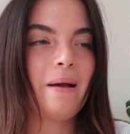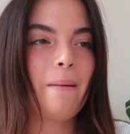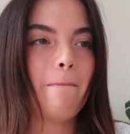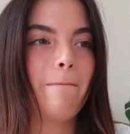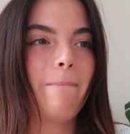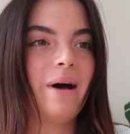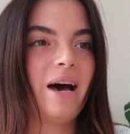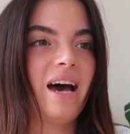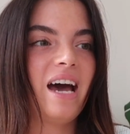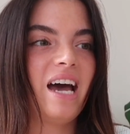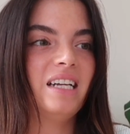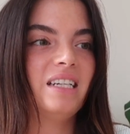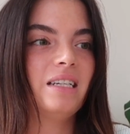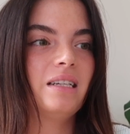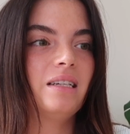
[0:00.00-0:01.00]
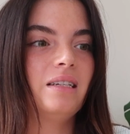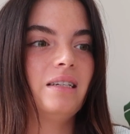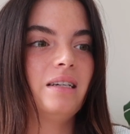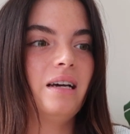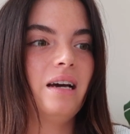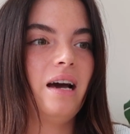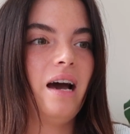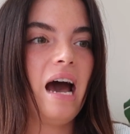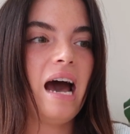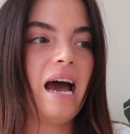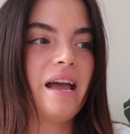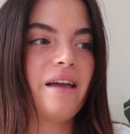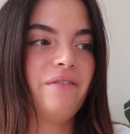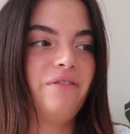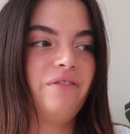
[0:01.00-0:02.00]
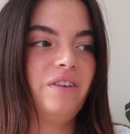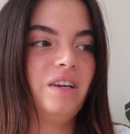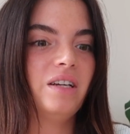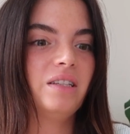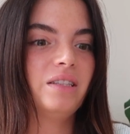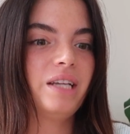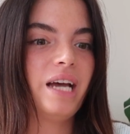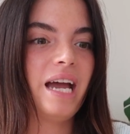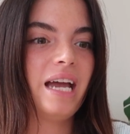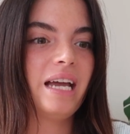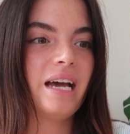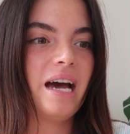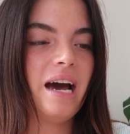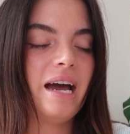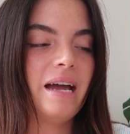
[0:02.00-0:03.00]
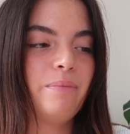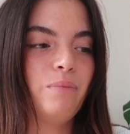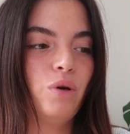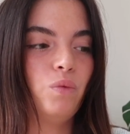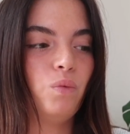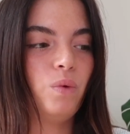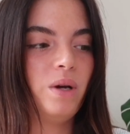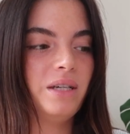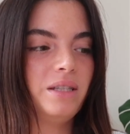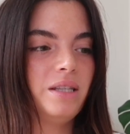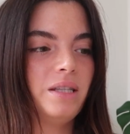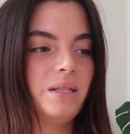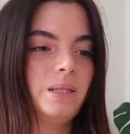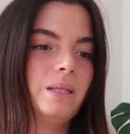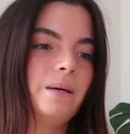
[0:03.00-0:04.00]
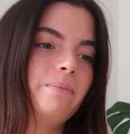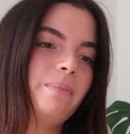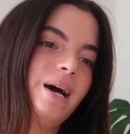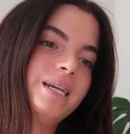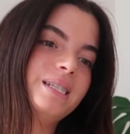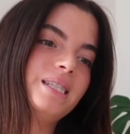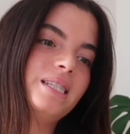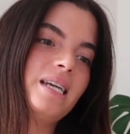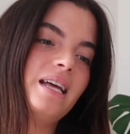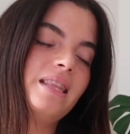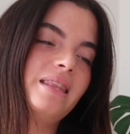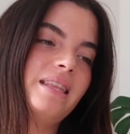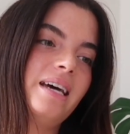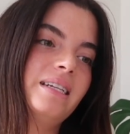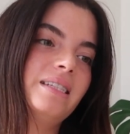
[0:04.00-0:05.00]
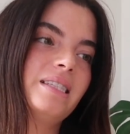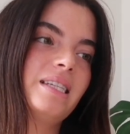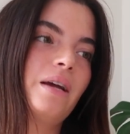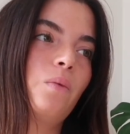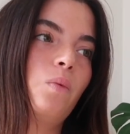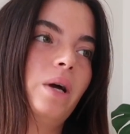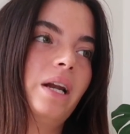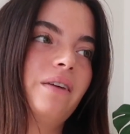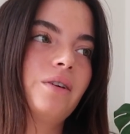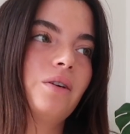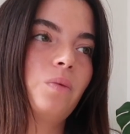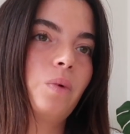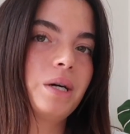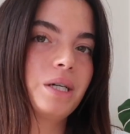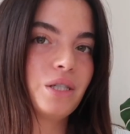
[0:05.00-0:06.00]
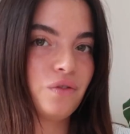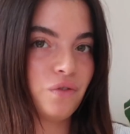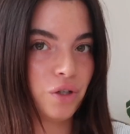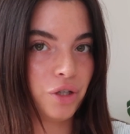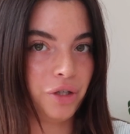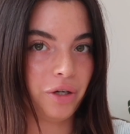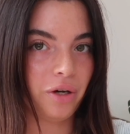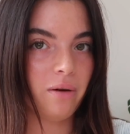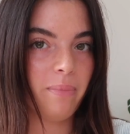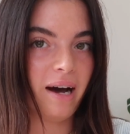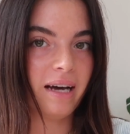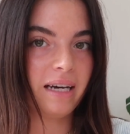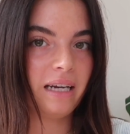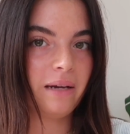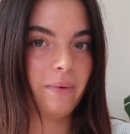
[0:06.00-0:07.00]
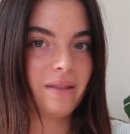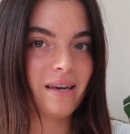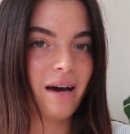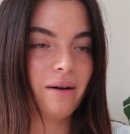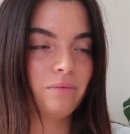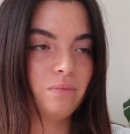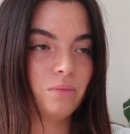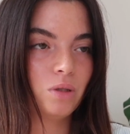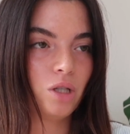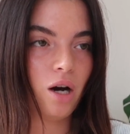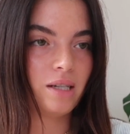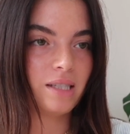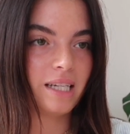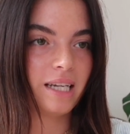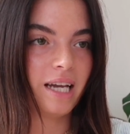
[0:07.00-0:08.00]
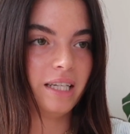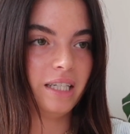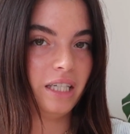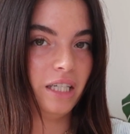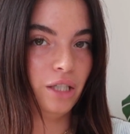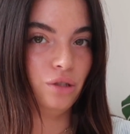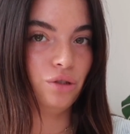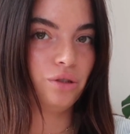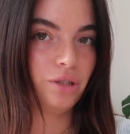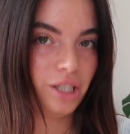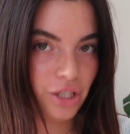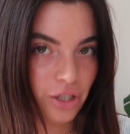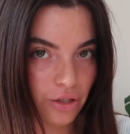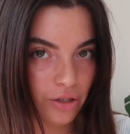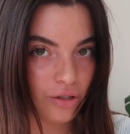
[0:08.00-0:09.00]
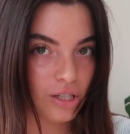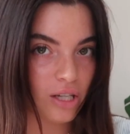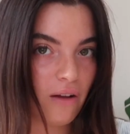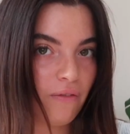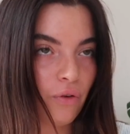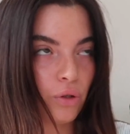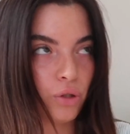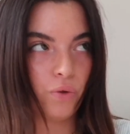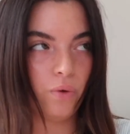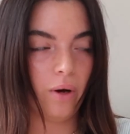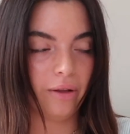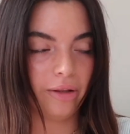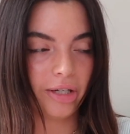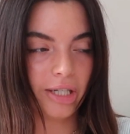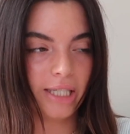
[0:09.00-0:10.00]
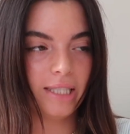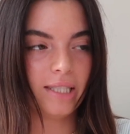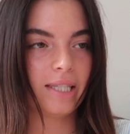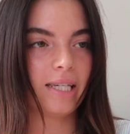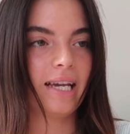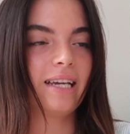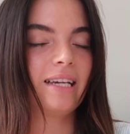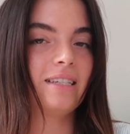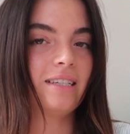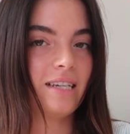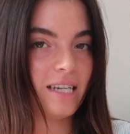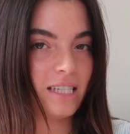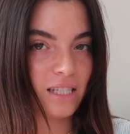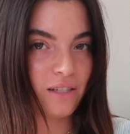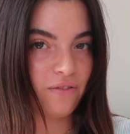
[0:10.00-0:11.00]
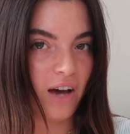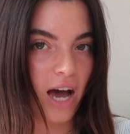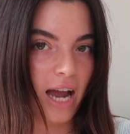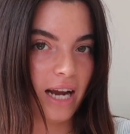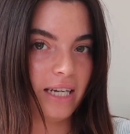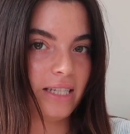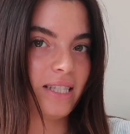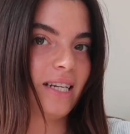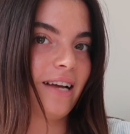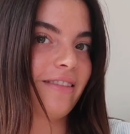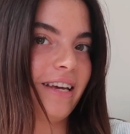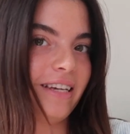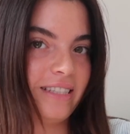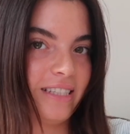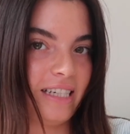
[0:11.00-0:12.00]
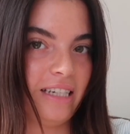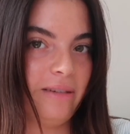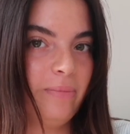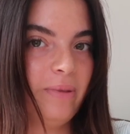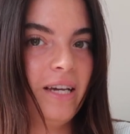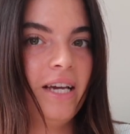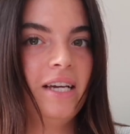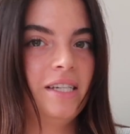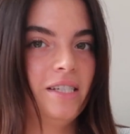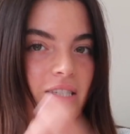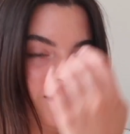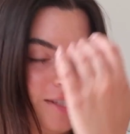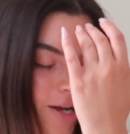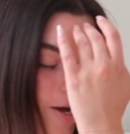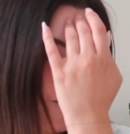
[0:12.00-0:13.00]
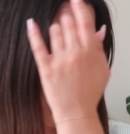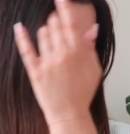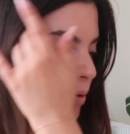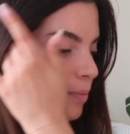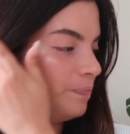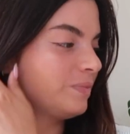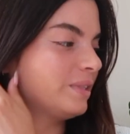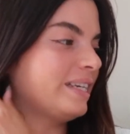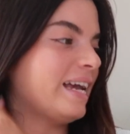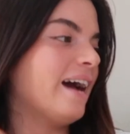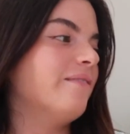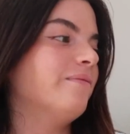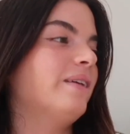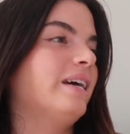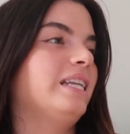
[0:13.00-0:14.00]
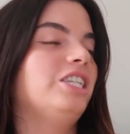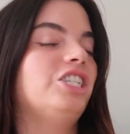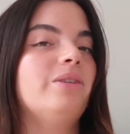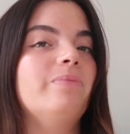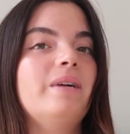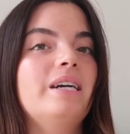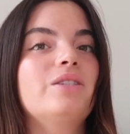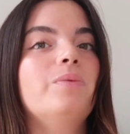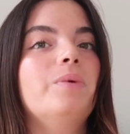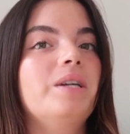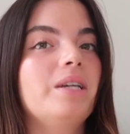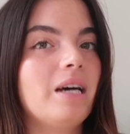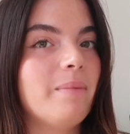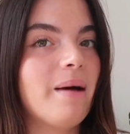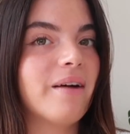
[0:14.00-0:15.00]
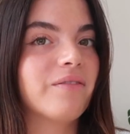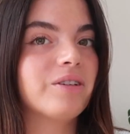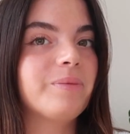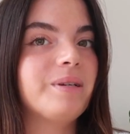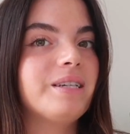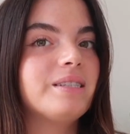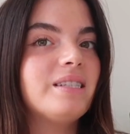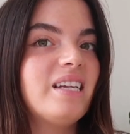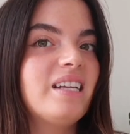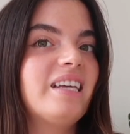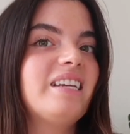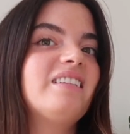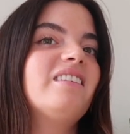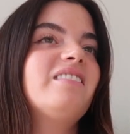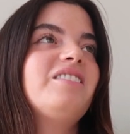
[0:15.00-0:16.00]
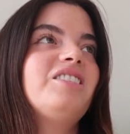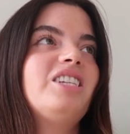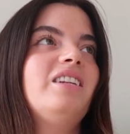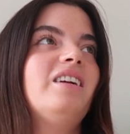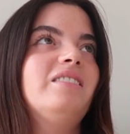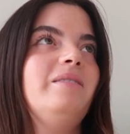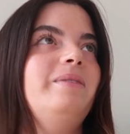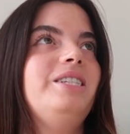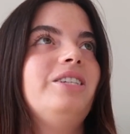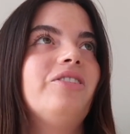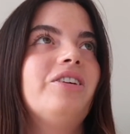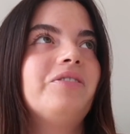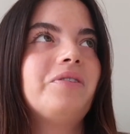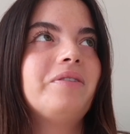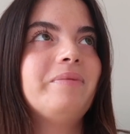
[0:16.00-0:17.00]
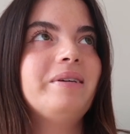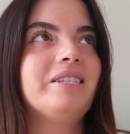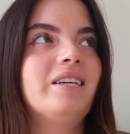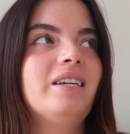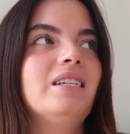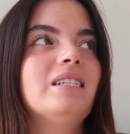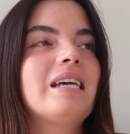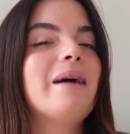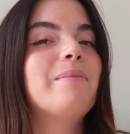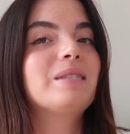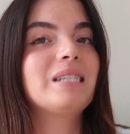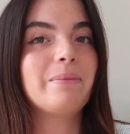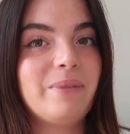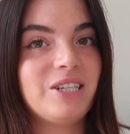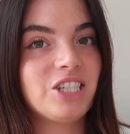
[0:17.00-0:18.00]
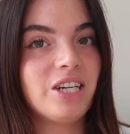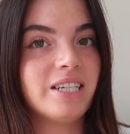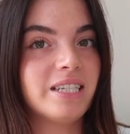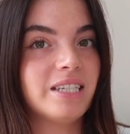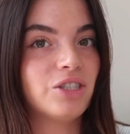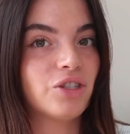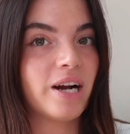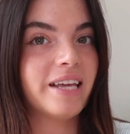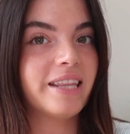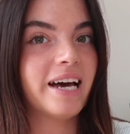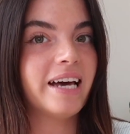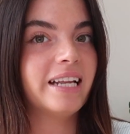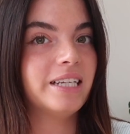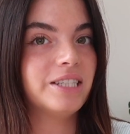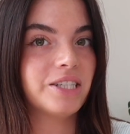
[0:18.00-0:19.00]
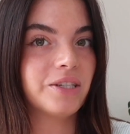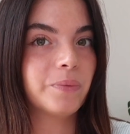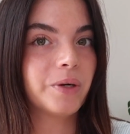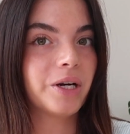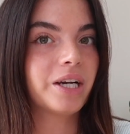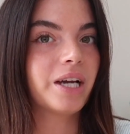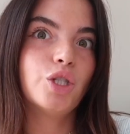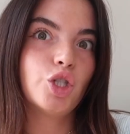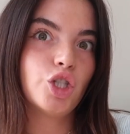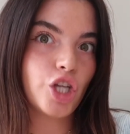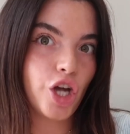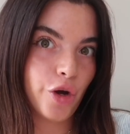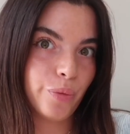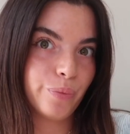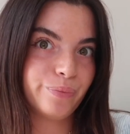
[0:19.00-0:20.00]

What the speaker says: but I feel like I'm with the mindset that it's like whatever works for your body without causing any injury to yourself or to others, like it's fine, it's not that deep. So yeah, any gym rats who want to come after me and say like, no, you should only be doing one muscle at a time, it's like, bitch, I did try that and it didn't work. So